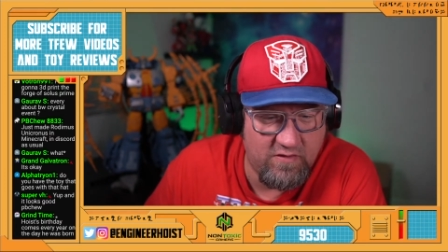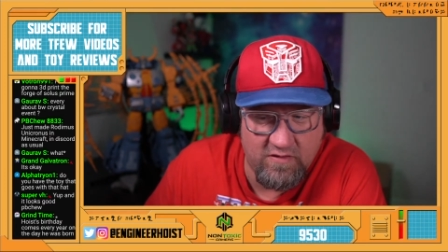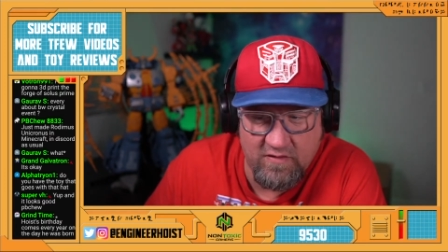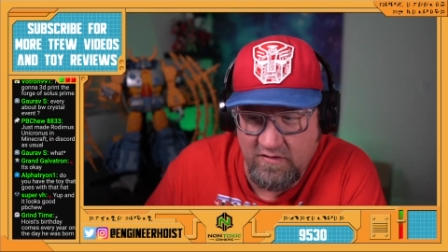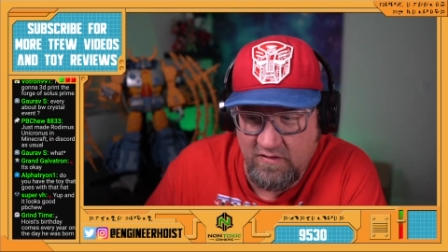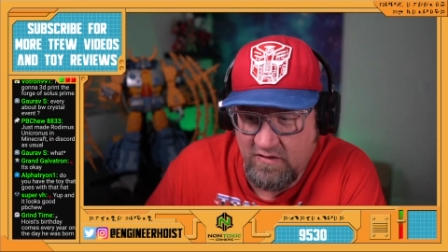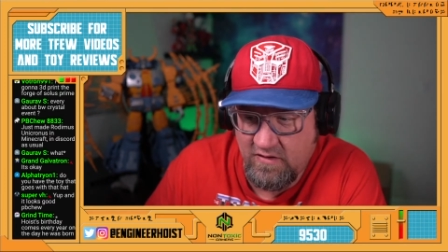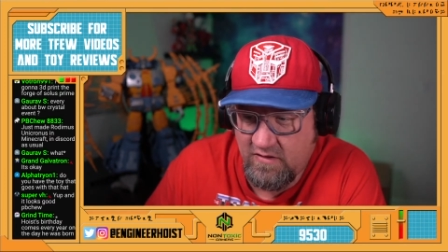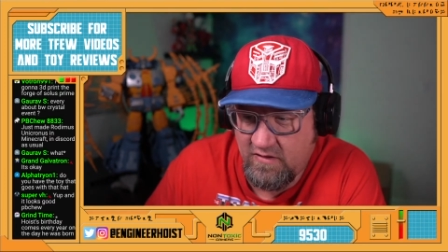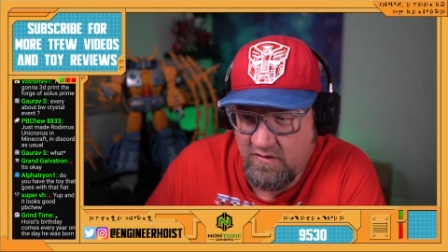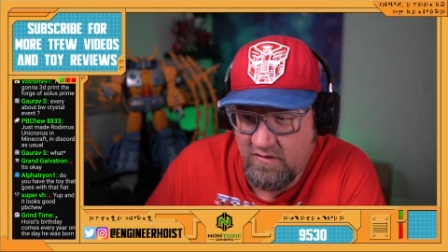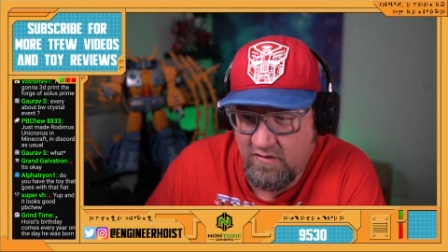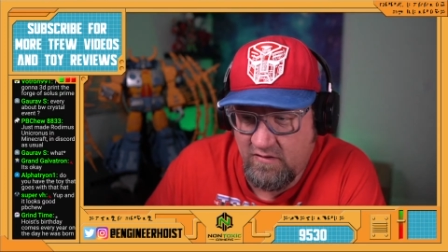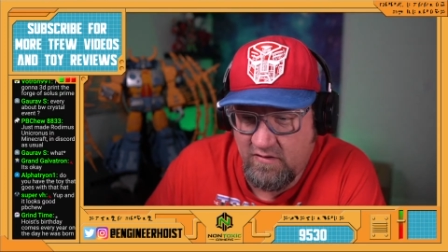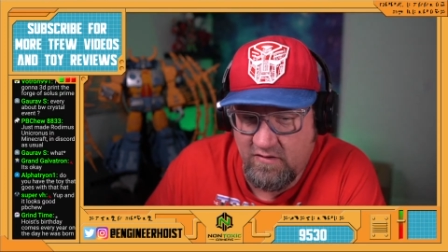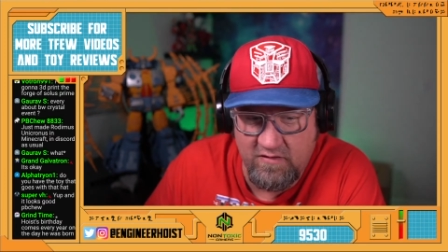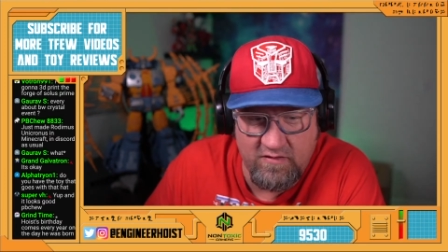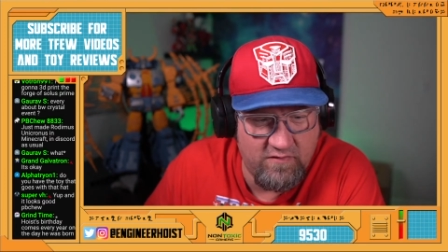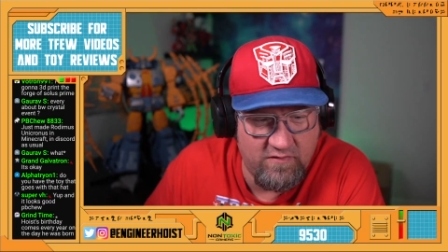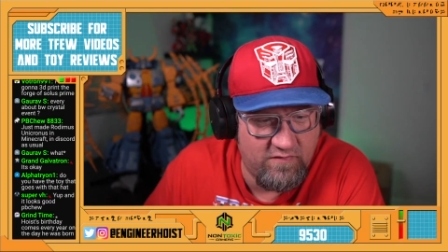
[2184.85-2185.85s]
in
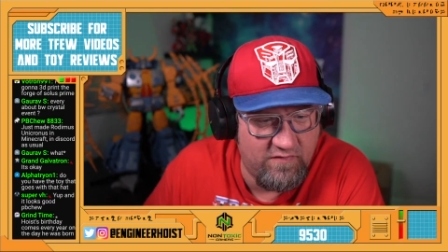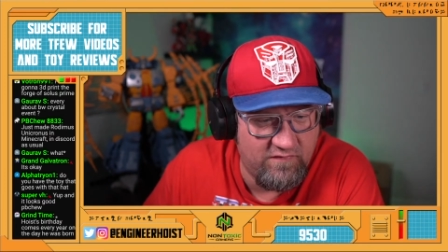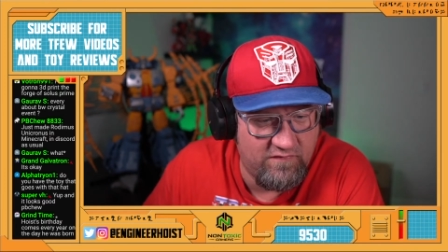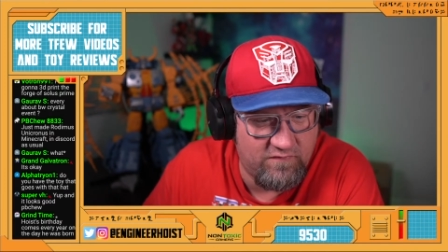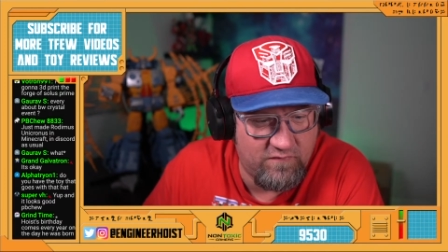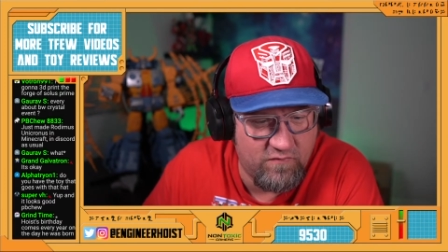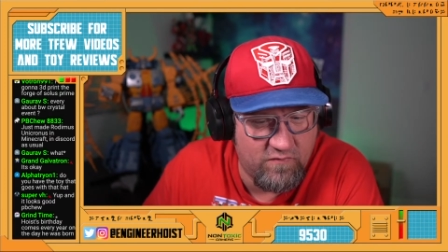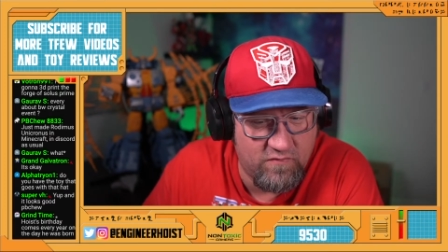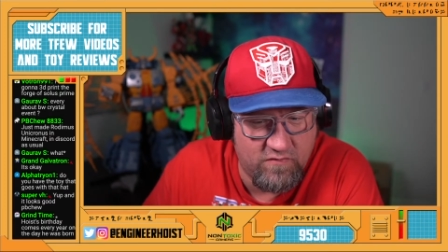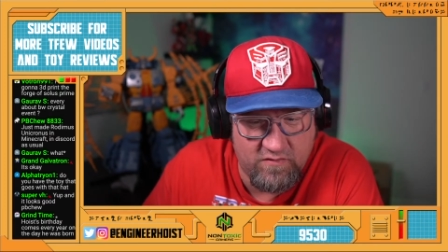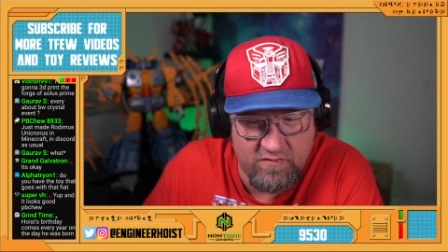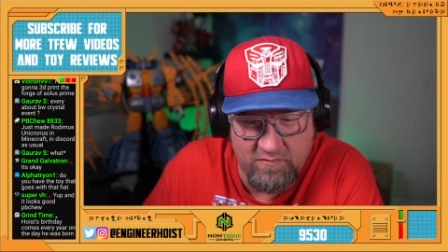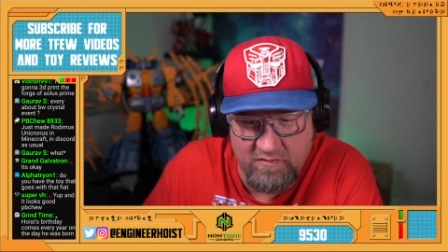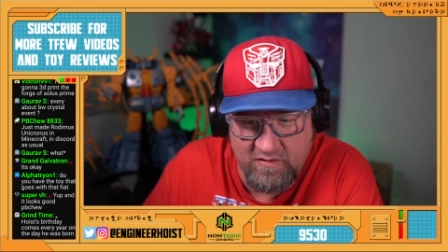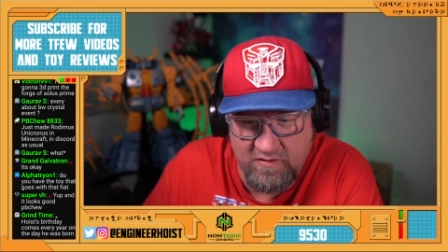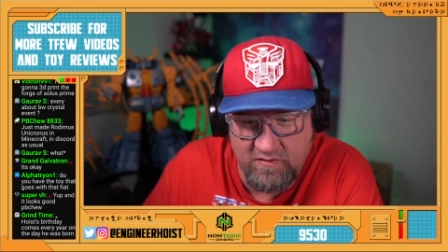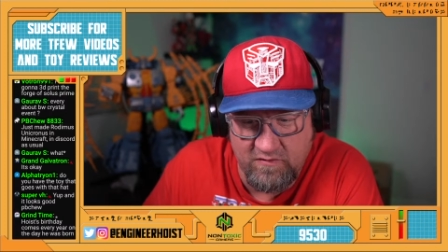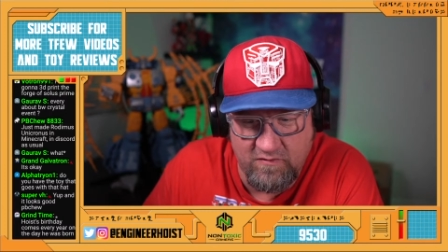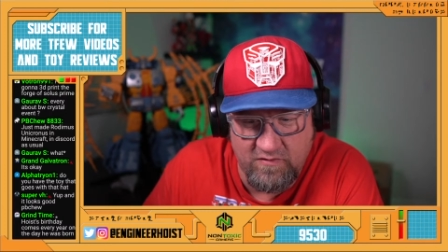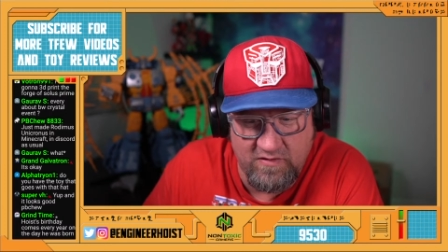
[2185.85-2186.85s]
Discord. Let me
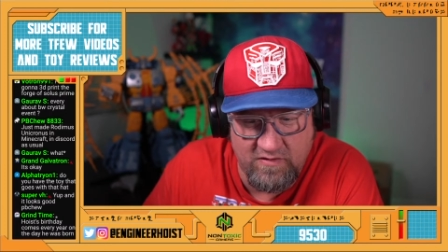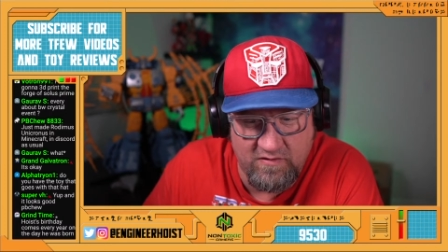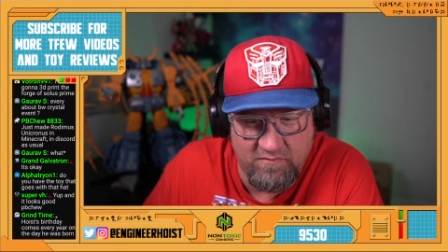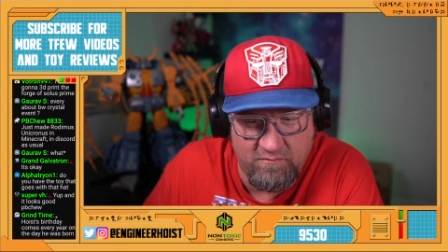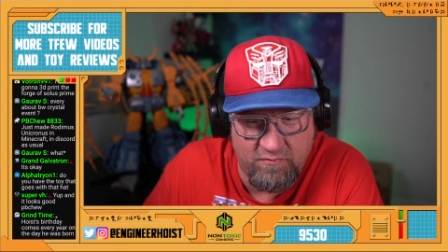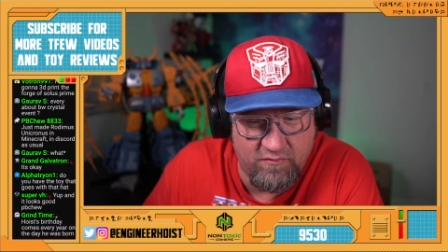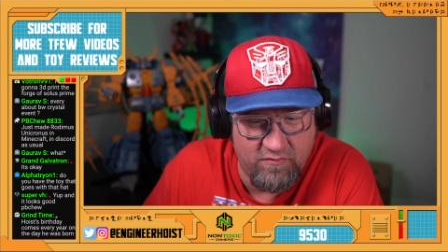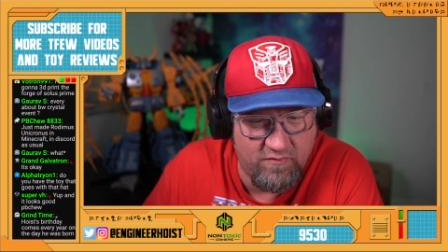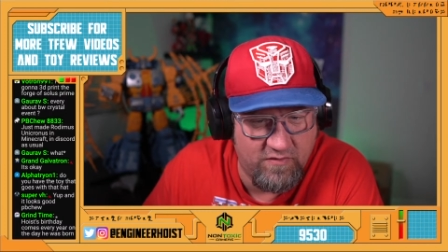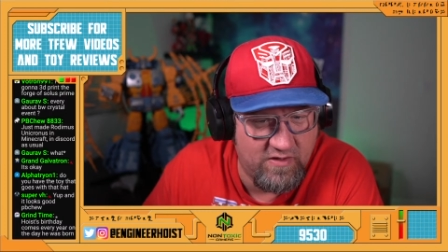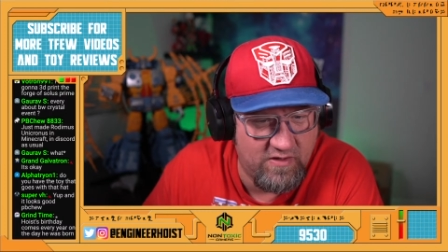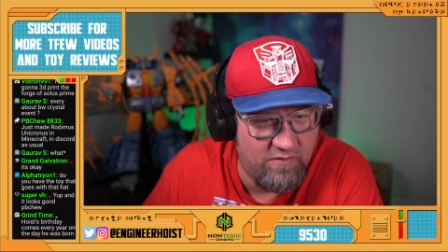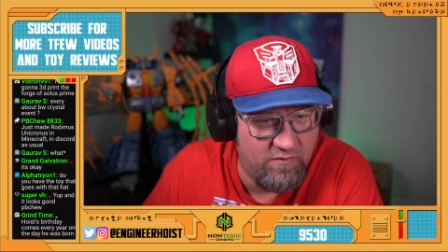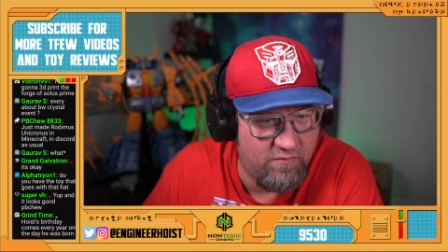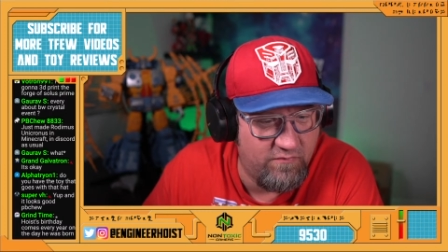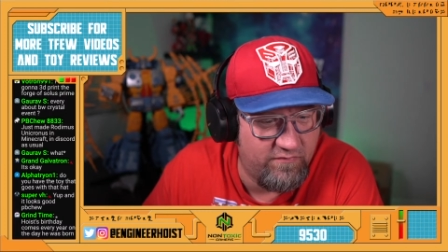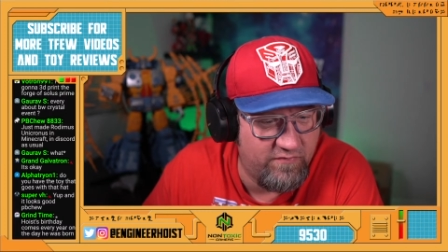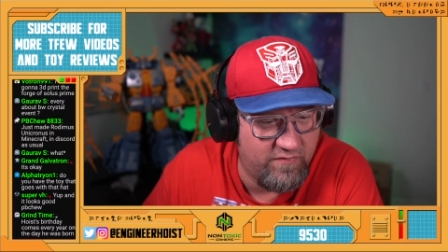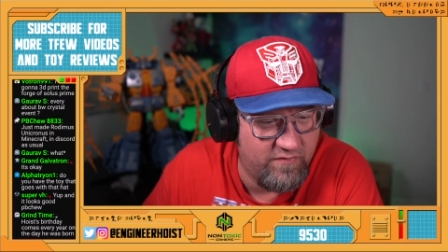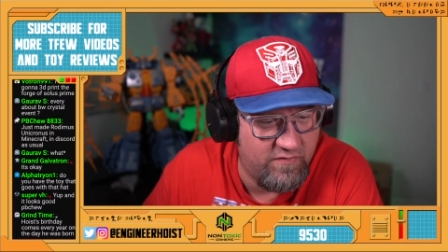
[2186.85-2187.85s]
go ahead and pull that
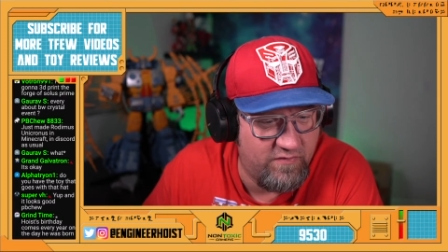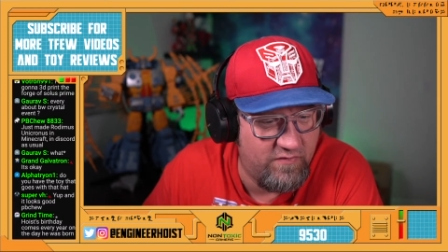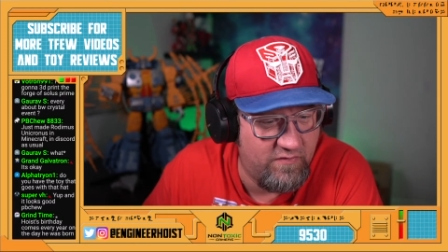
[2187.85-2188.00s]
over.